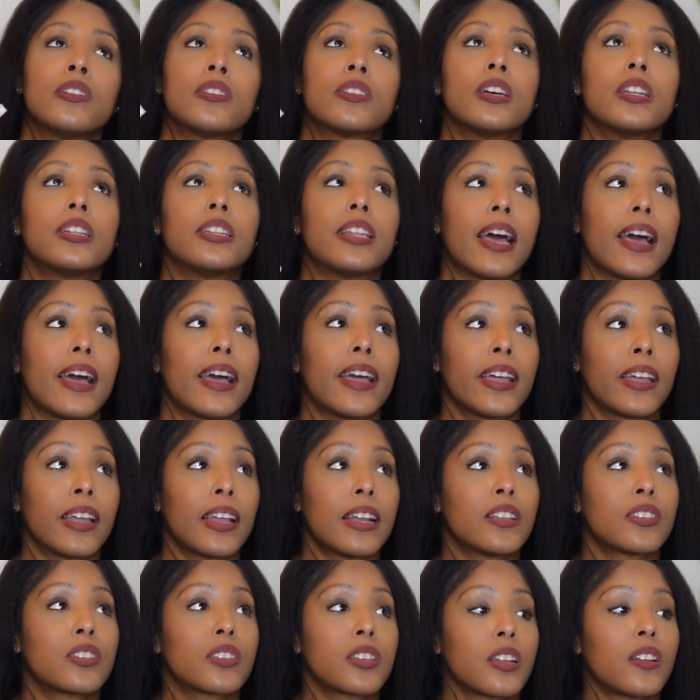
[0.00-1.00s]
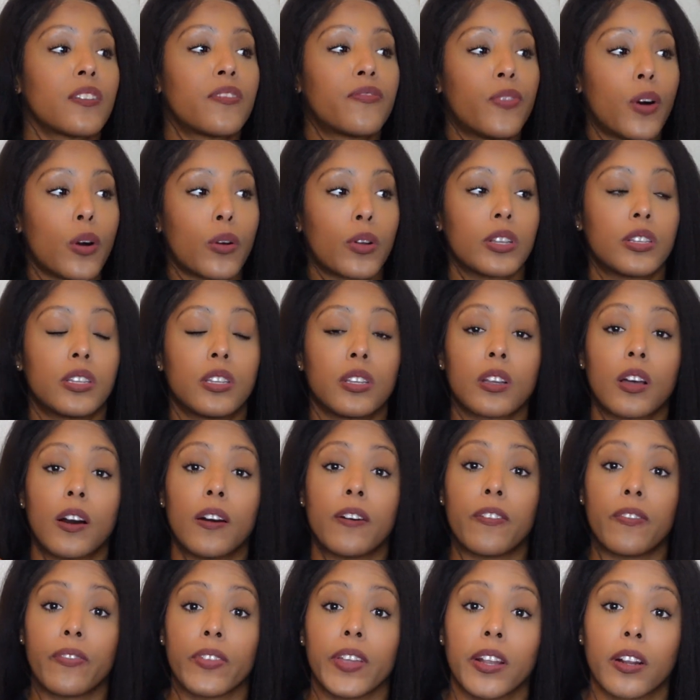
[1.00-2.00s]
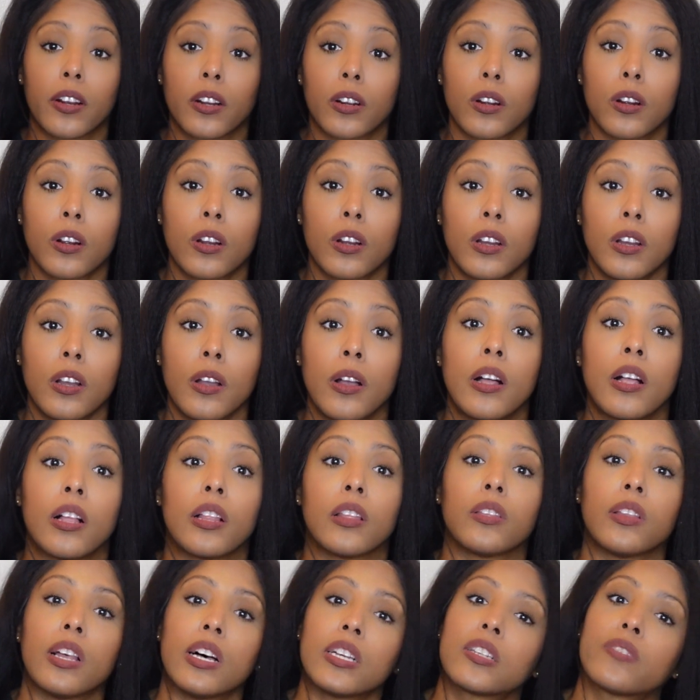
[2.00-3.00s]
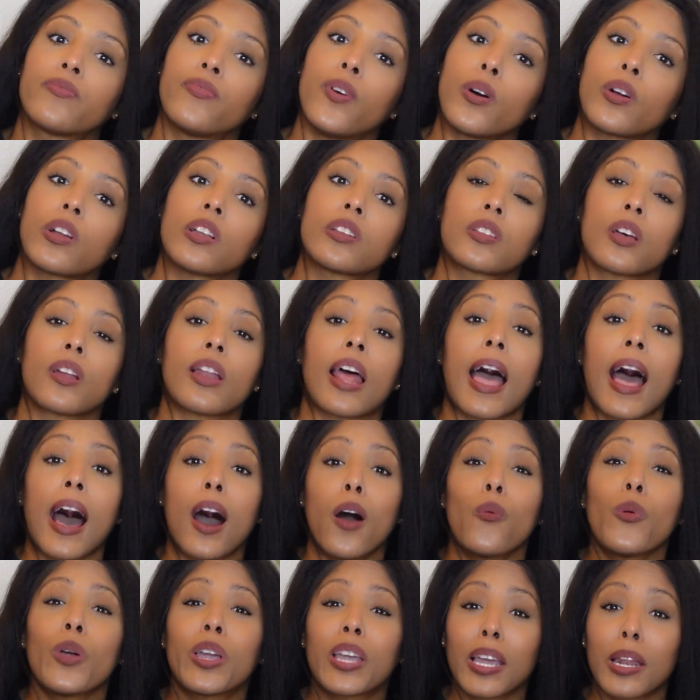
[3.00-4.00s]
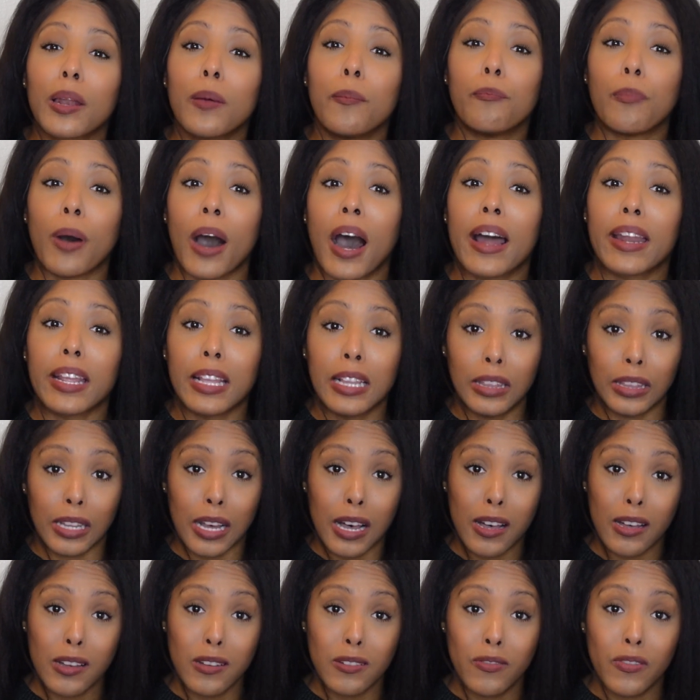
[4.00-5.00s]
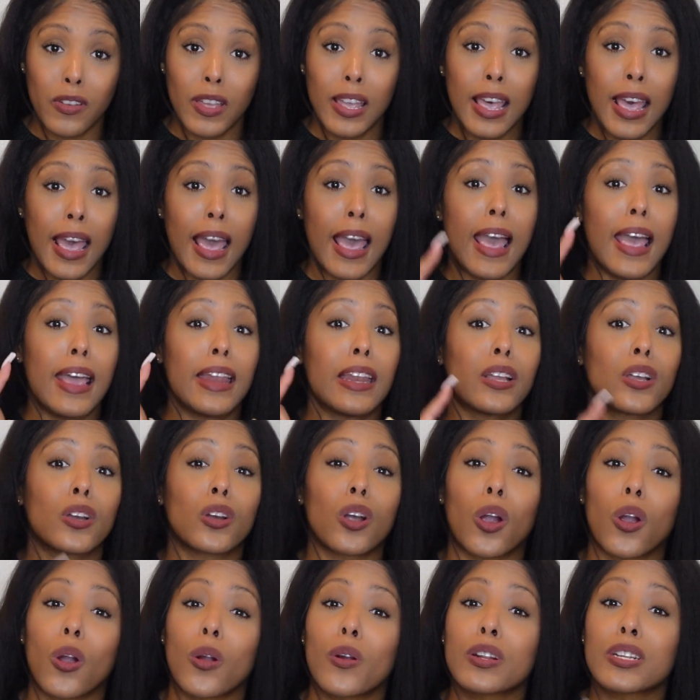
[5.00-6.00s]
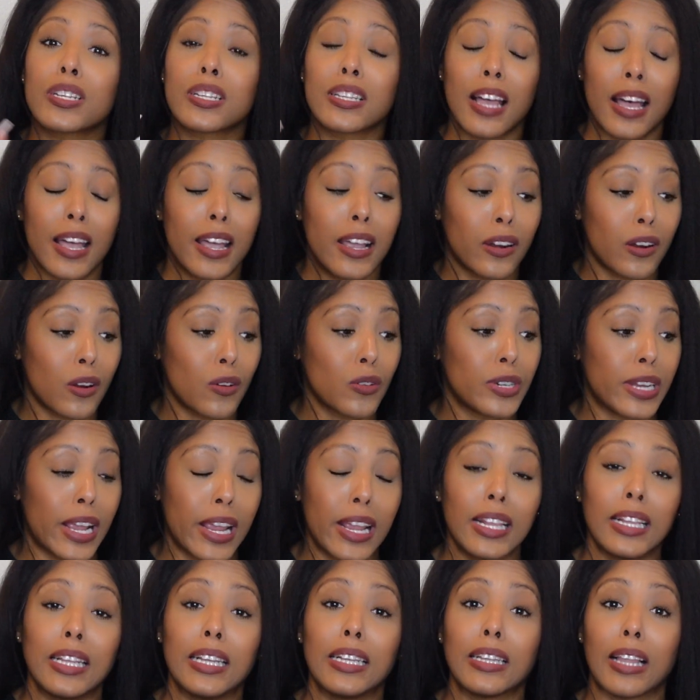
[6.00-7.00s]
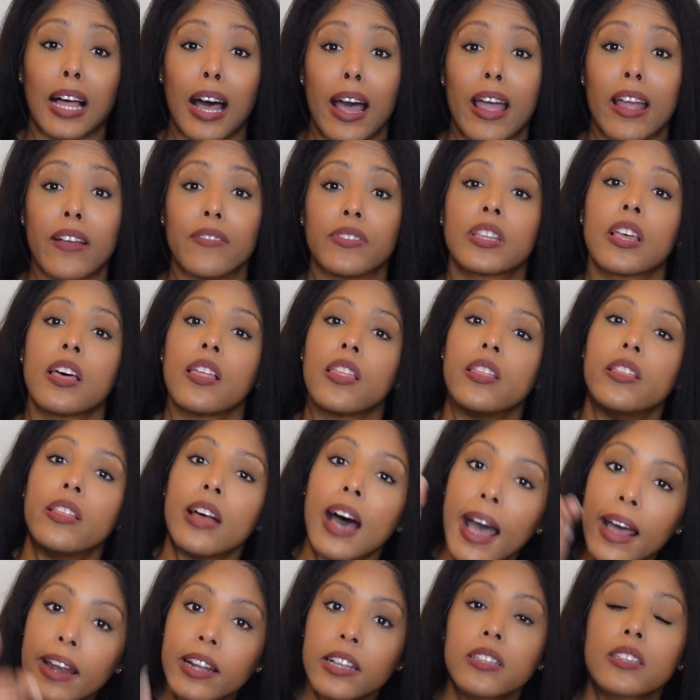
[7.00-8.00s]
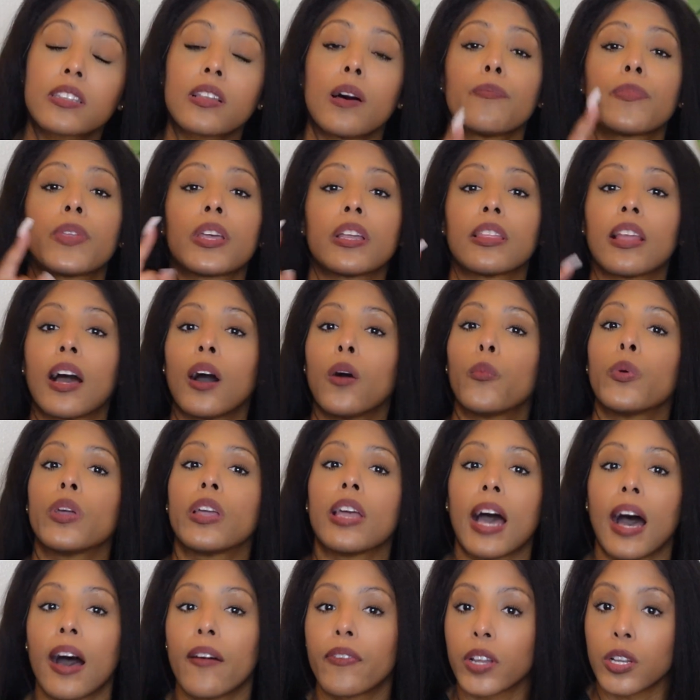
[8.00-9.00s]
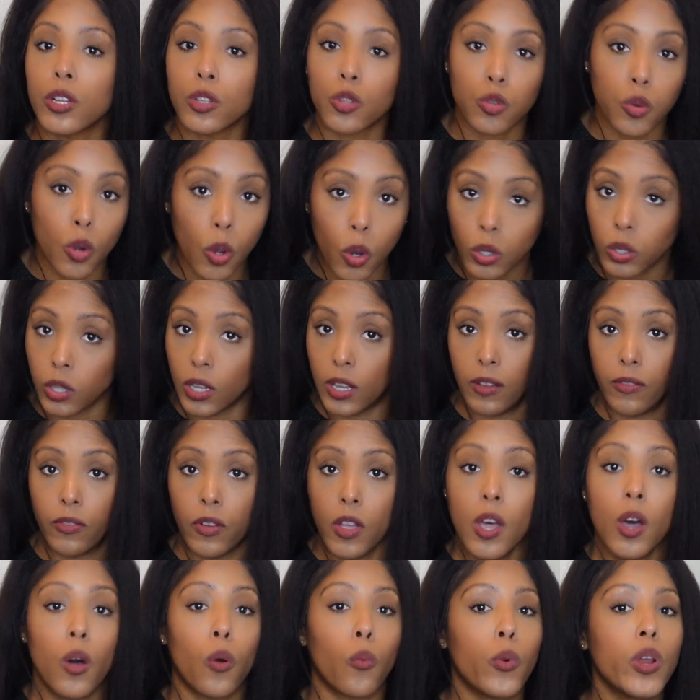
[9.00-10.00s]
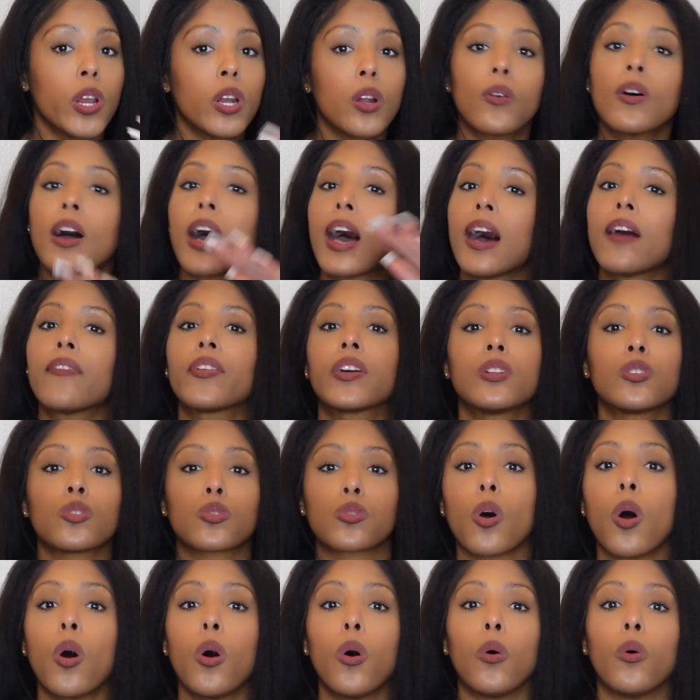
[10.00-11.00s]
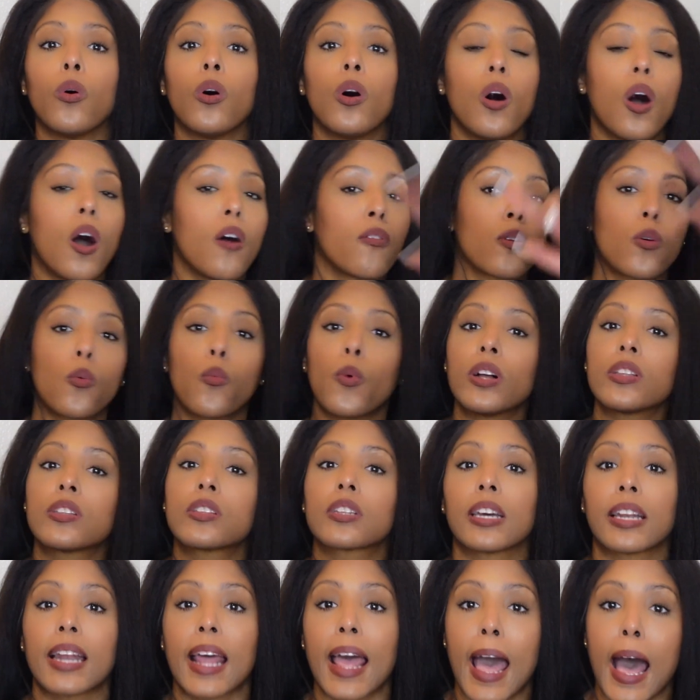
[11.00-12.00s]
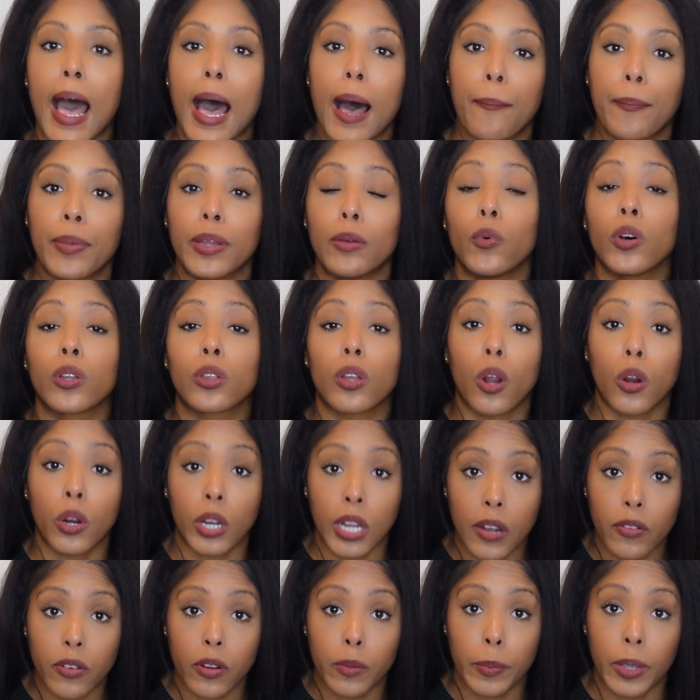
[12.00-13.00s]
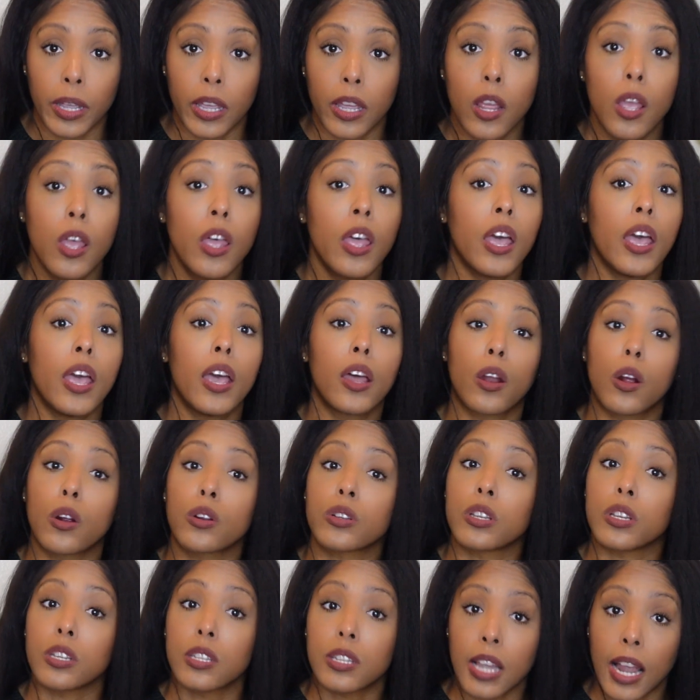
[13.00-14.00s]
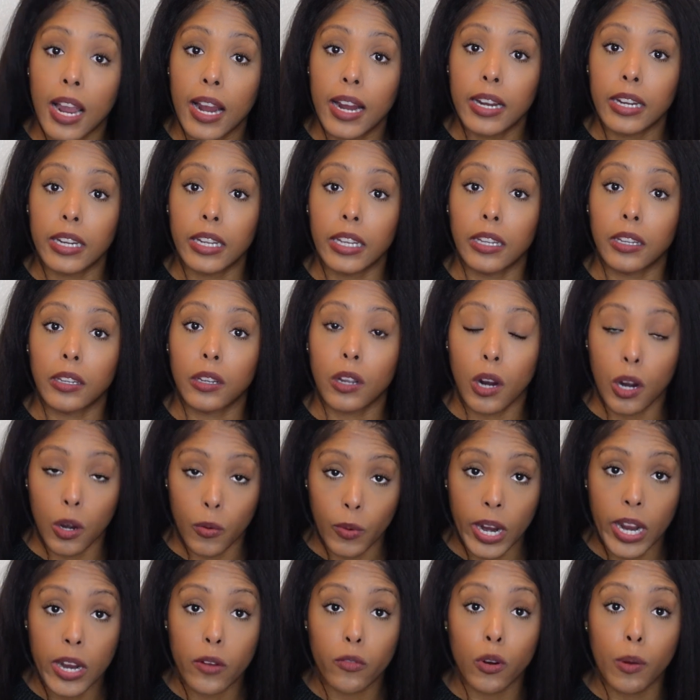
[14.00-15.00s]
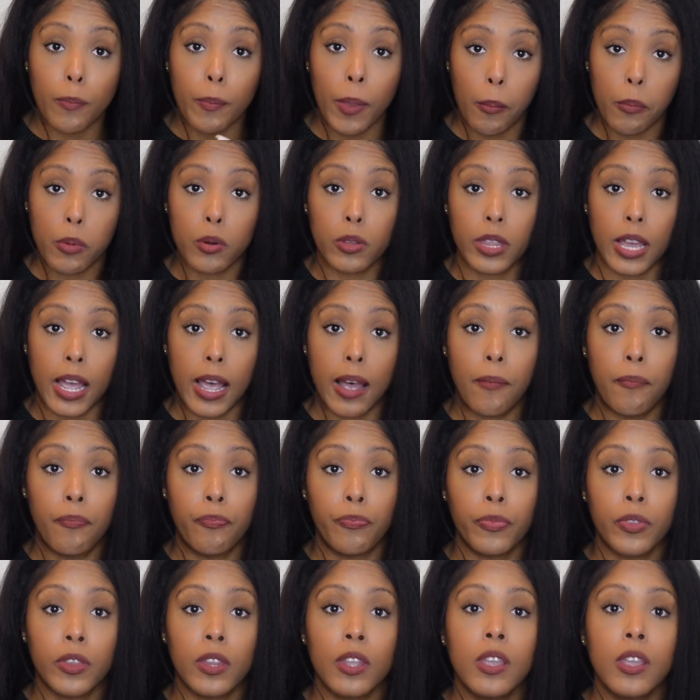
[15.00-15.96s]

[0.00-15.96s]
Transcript: Today, instead of focusing on fear, let's focus on how we can embody love and encourage that in our daily lives. That is something that we have control of. We don't have control over what's going to happen with our government, in our society, all right? Remember that.